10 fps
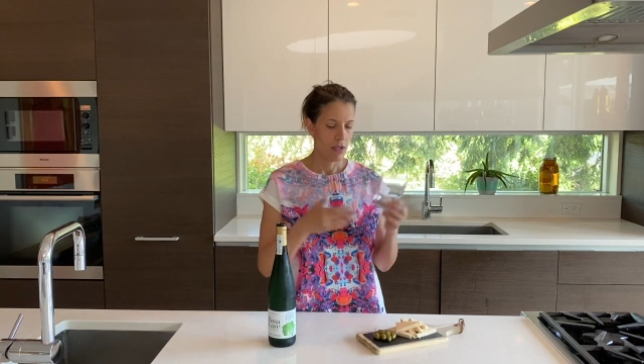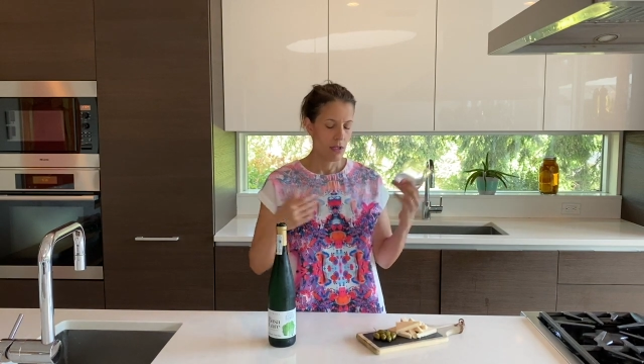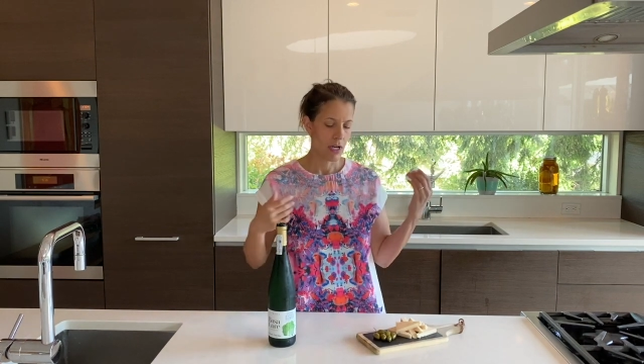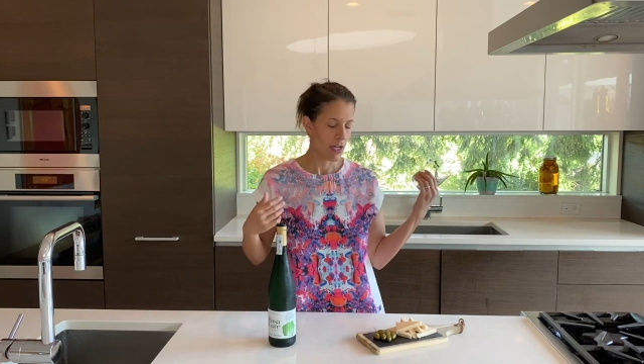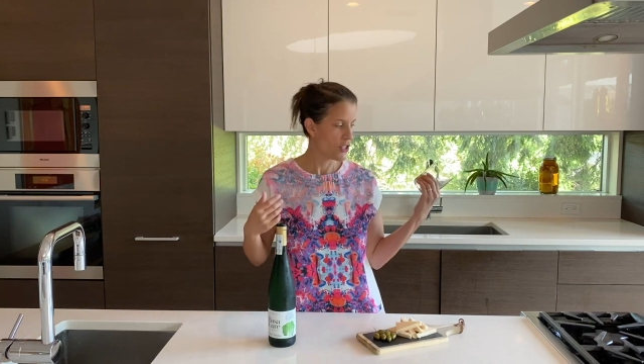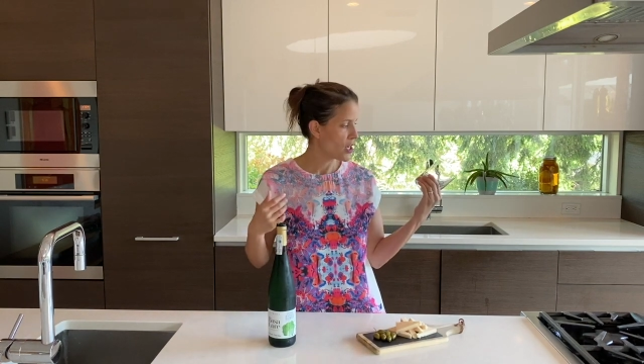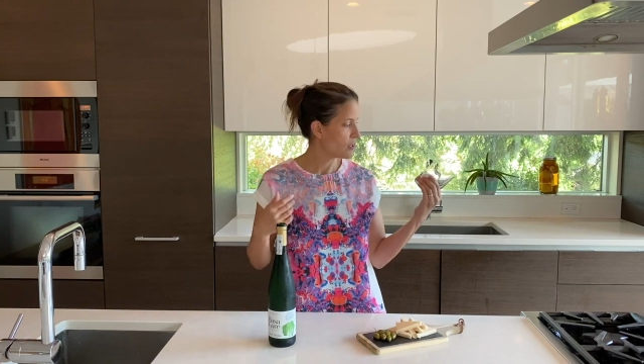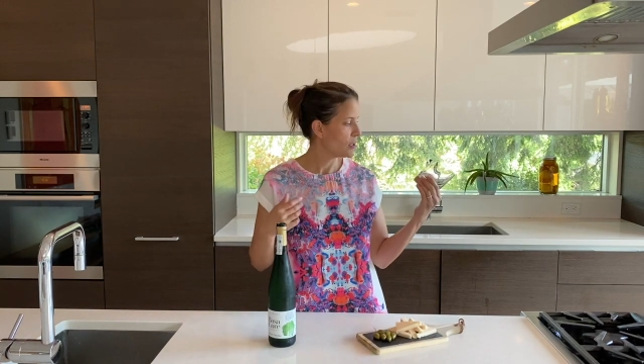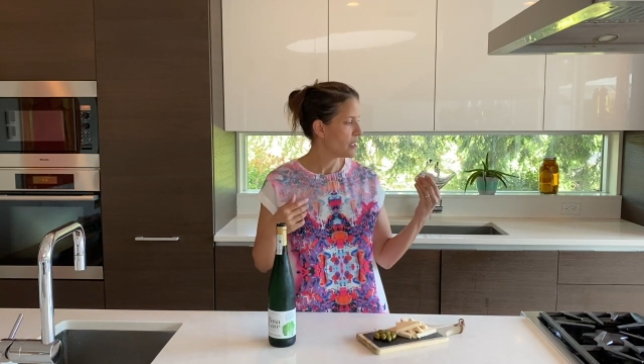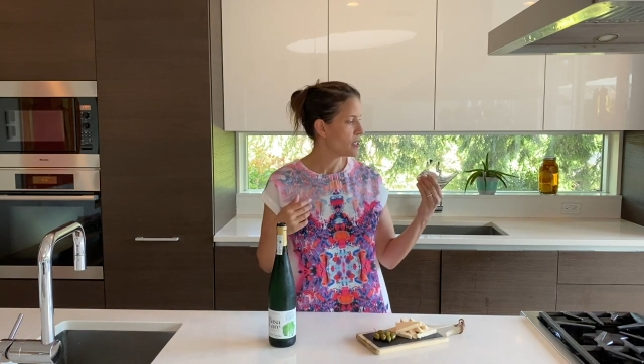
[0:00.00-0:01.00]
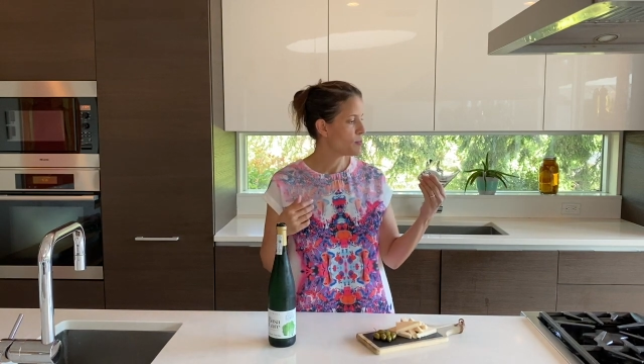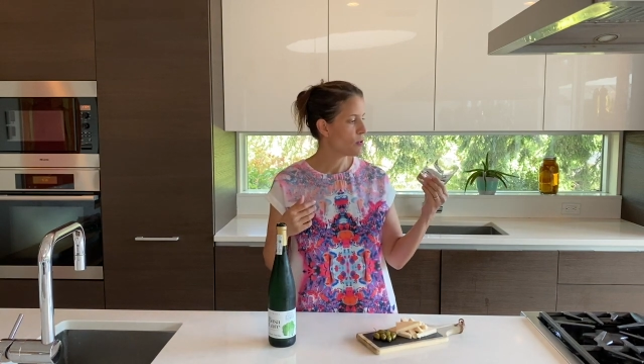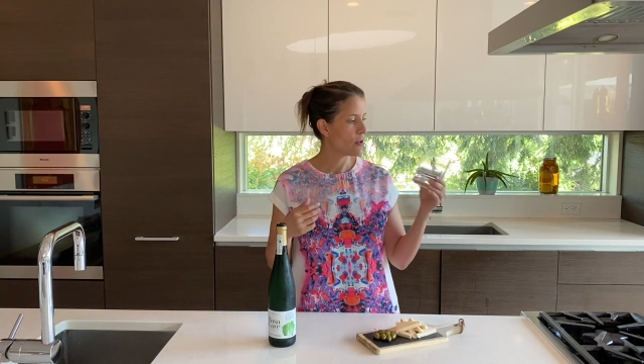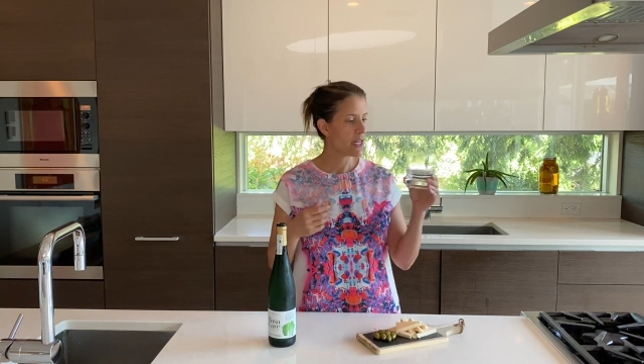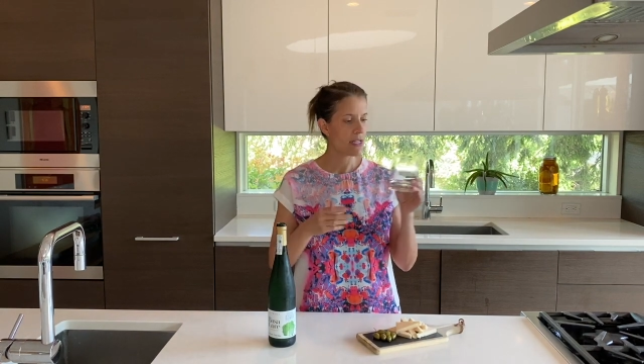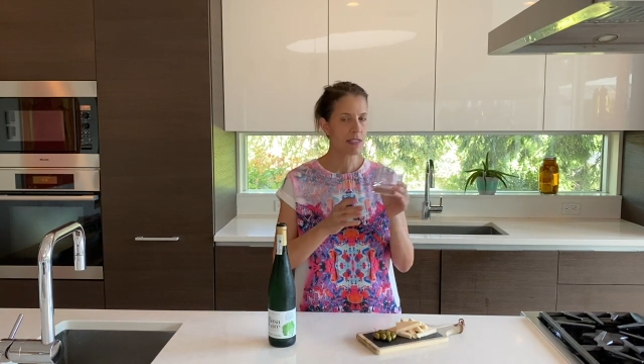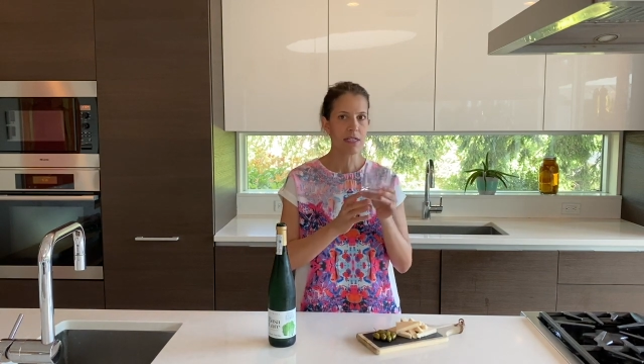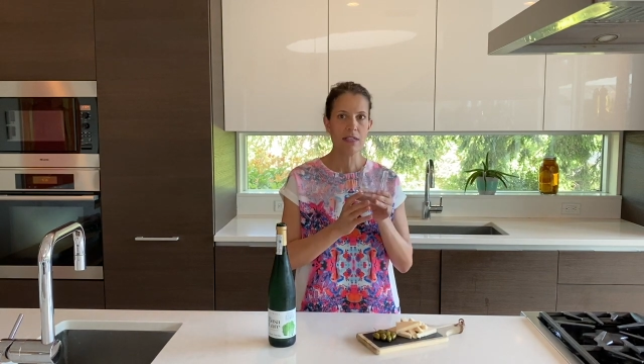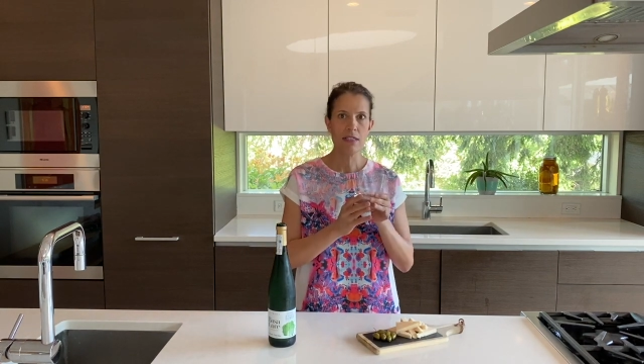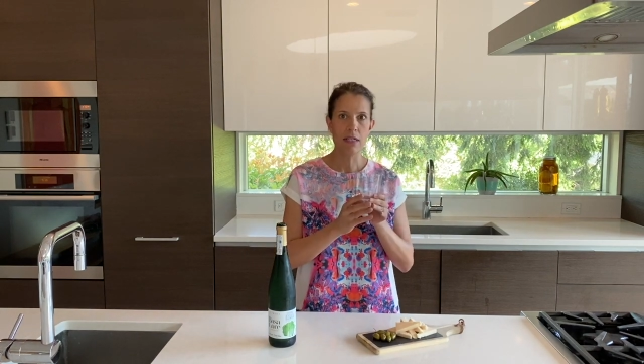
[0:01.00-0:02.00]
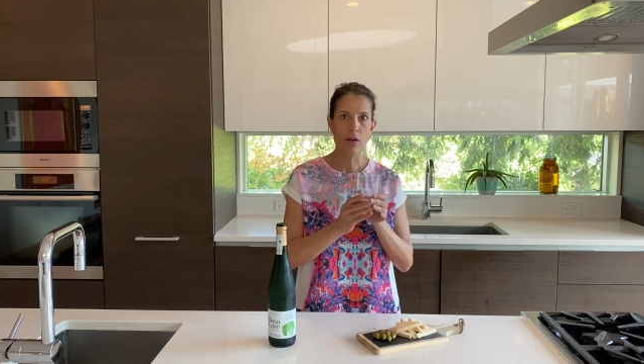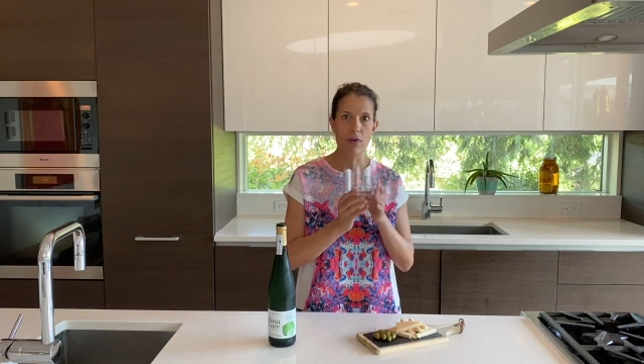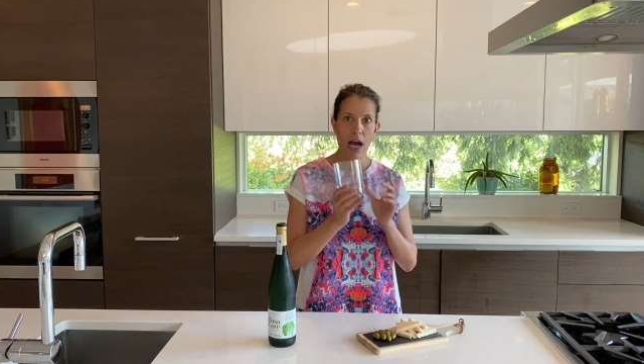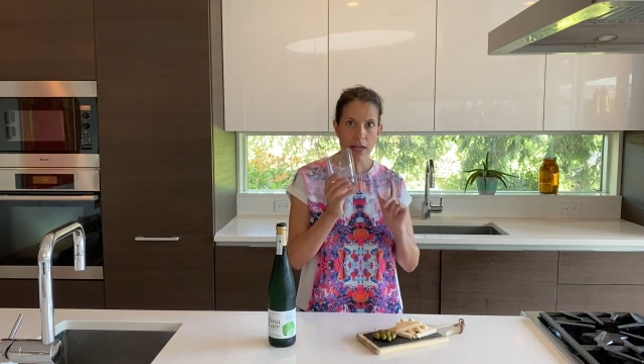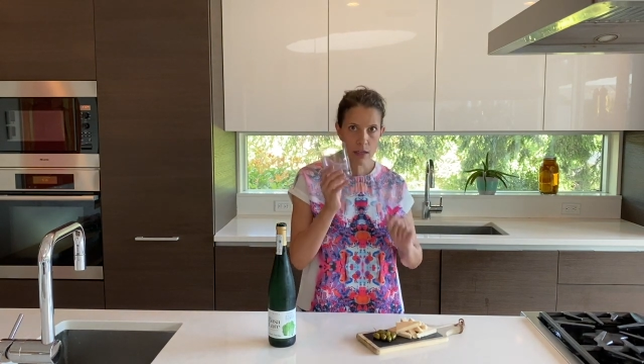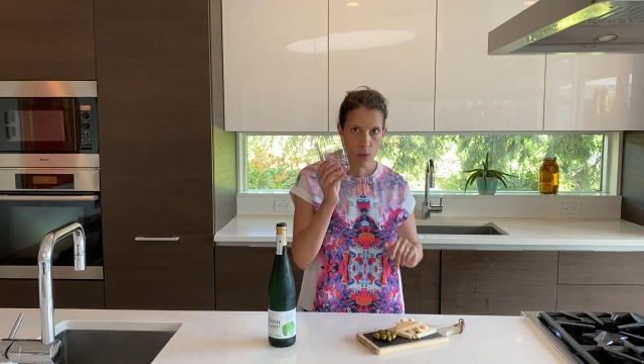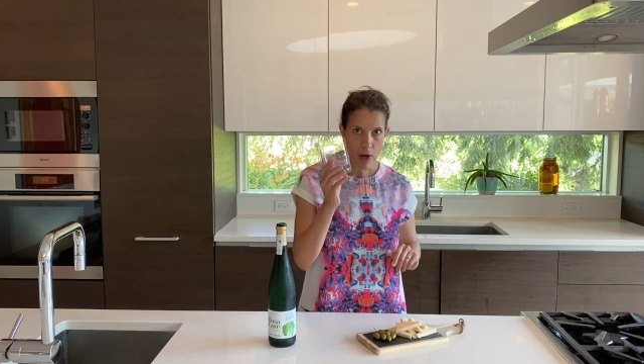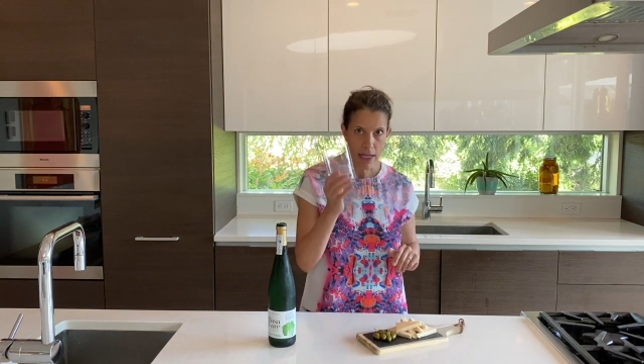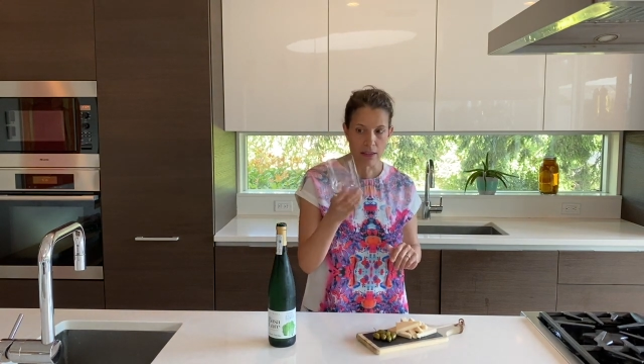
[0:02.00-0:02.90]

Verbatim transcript: uh, Txakoli is poured, it is done so not in a wine